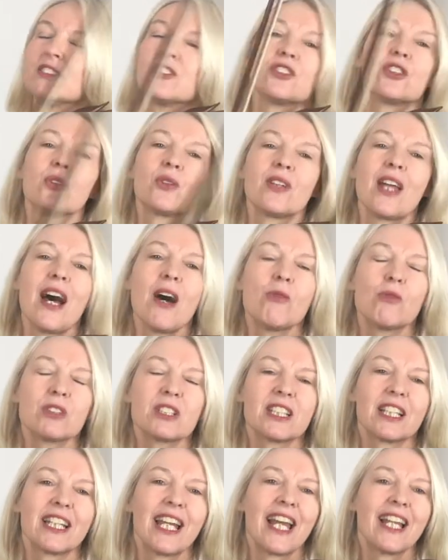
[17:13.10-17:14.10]
So that was
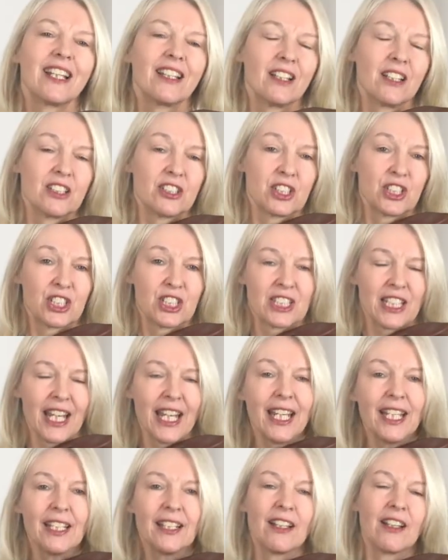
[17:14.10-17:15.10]
again a
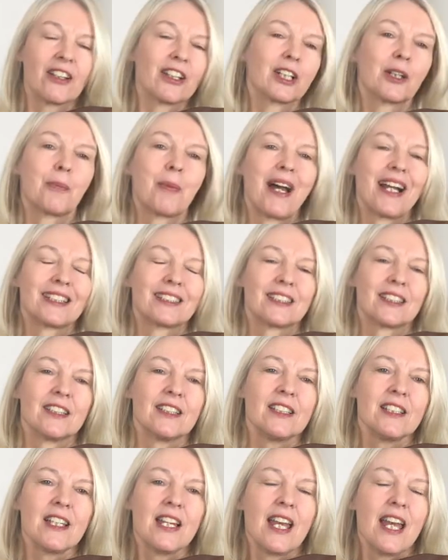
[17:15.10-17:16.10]
scale-like
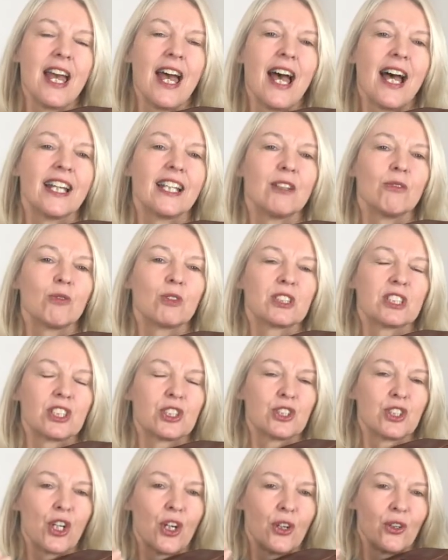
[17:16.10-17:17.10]
pattern, and it was a
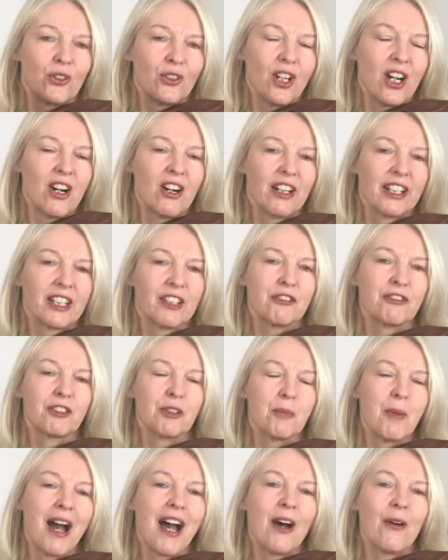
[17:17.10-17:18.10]
tone higher
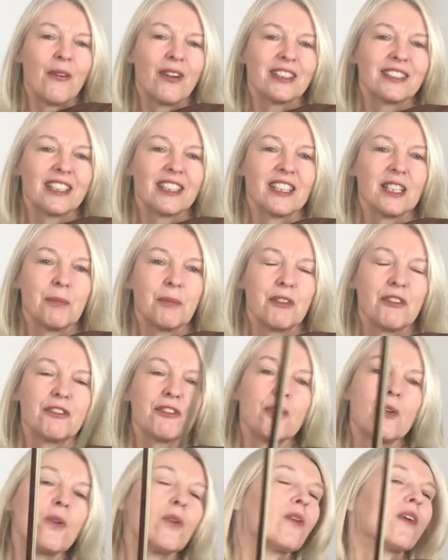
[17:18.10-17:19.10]
from how I'd done it
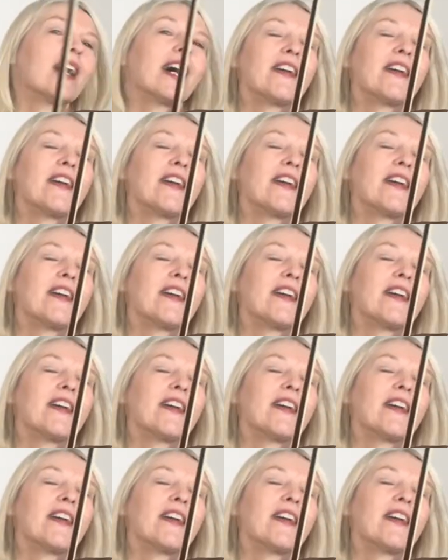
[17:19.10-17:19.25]
before.